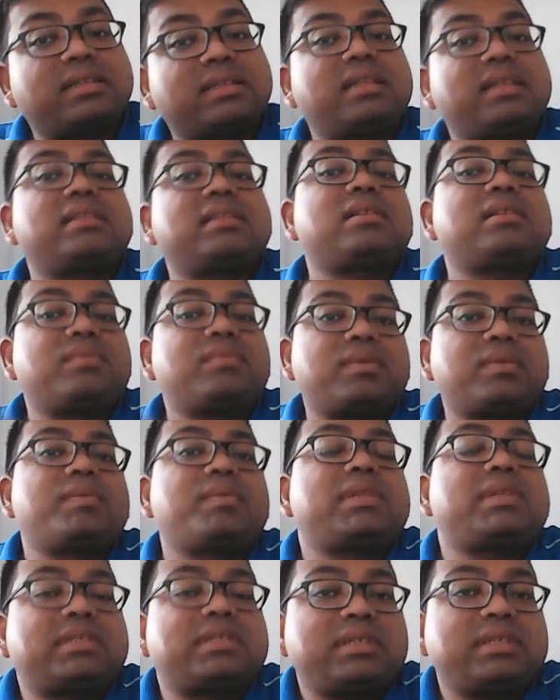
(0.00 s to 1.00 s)
and then we
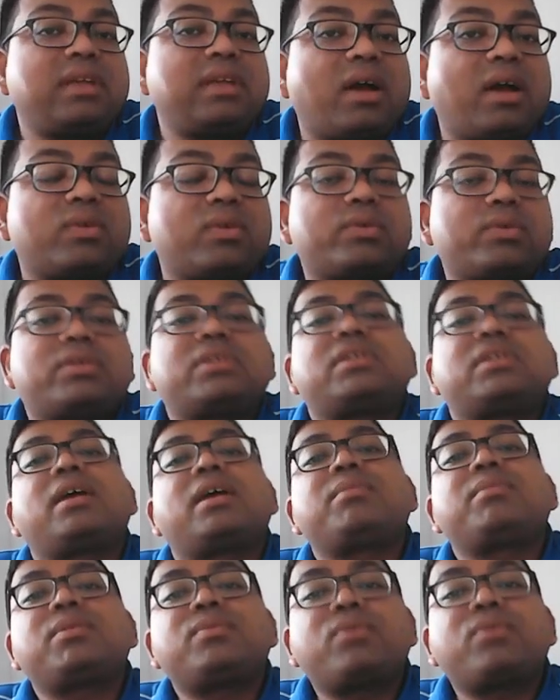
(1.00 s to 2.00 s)
will see how to
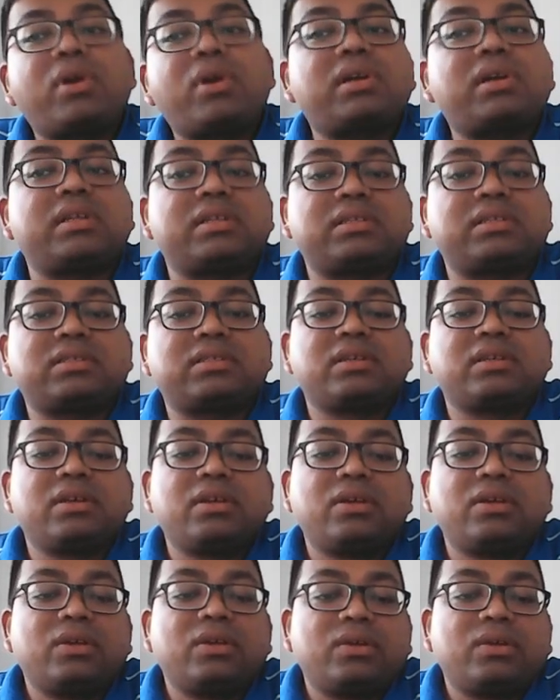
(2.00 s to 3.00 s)
derive the voltage.
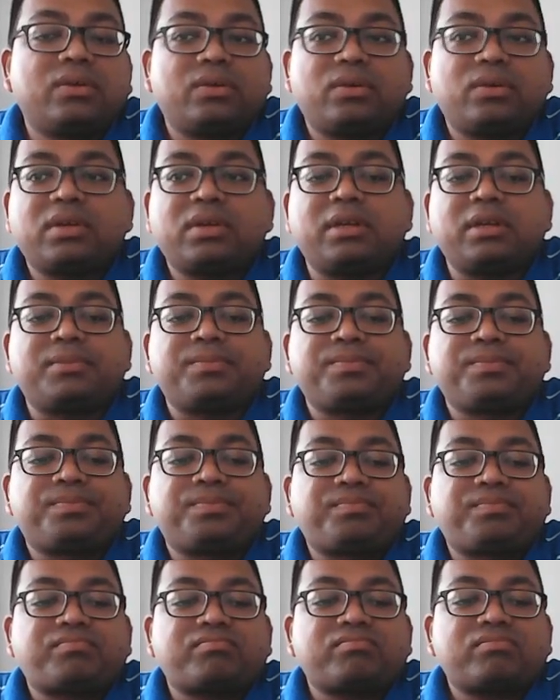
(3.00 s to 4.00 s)
Okay,
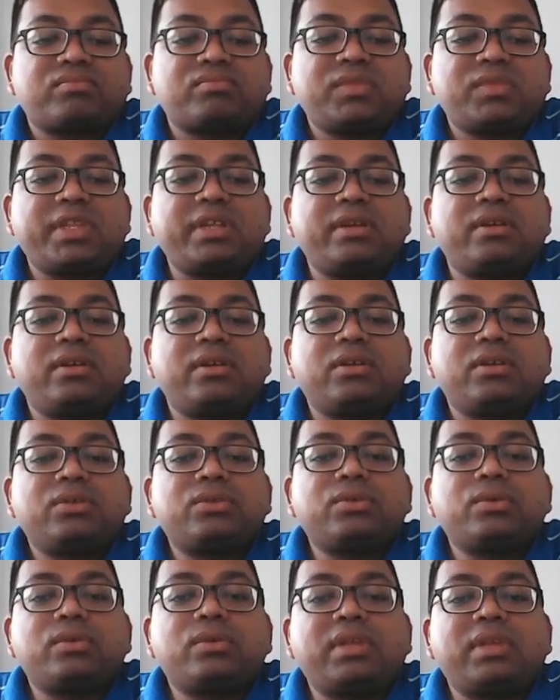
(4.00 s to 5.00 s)

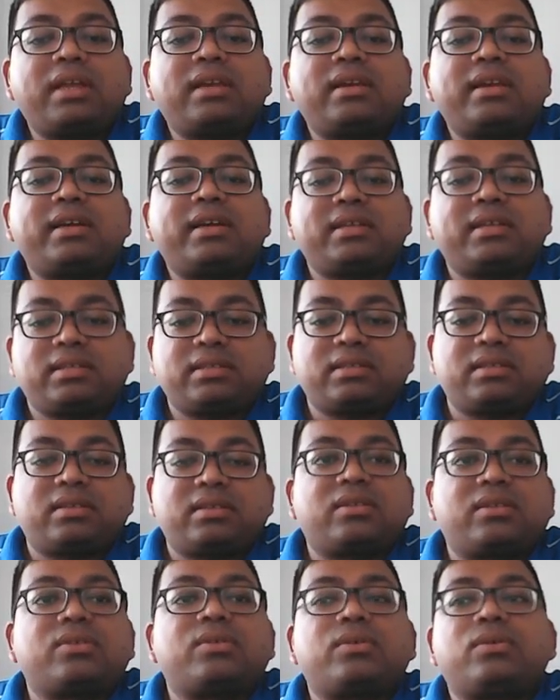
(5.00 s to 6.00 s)
so then let us
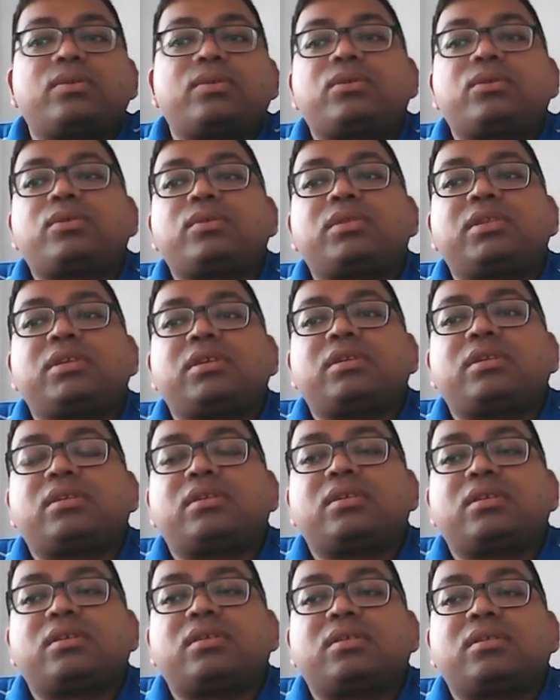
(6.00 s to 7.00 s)
go to the
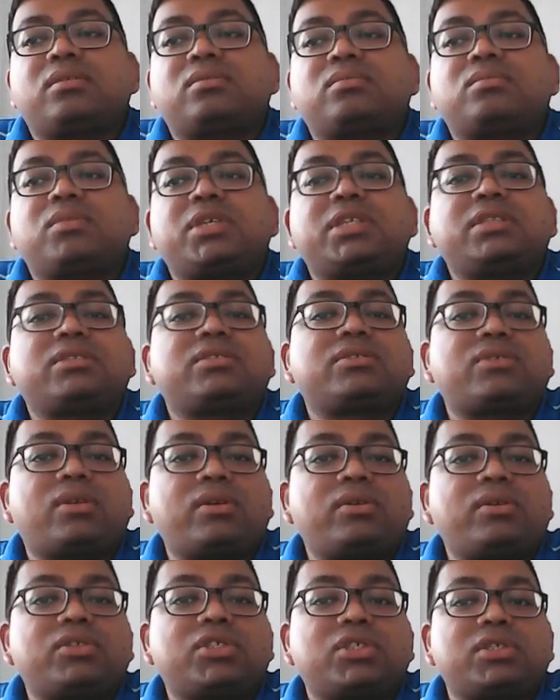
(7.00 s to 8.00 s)

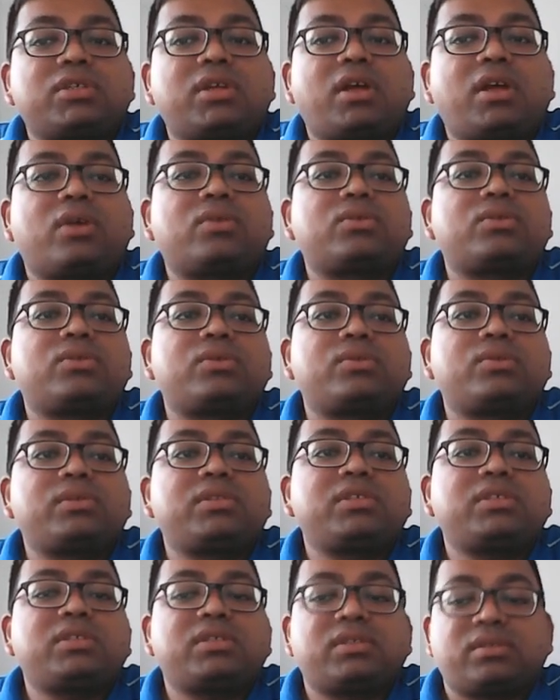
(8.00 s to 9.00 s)
solution, how to do
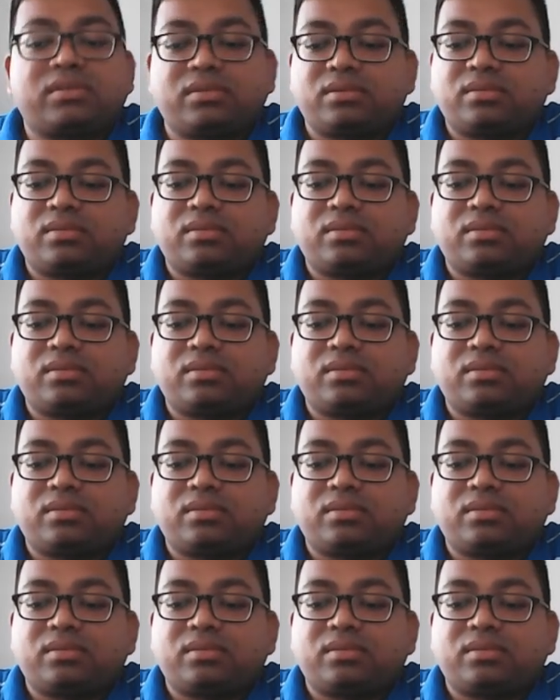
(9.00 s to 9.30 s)
this.